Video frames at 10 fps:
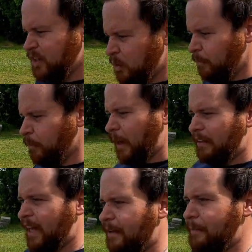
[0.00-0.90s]
you would
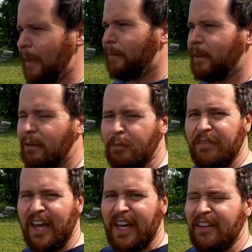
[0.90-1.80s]
probably have people that would
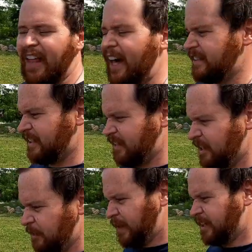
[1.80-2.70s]
be vandalizing
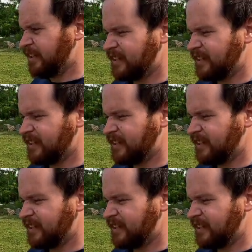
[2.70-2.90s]
them,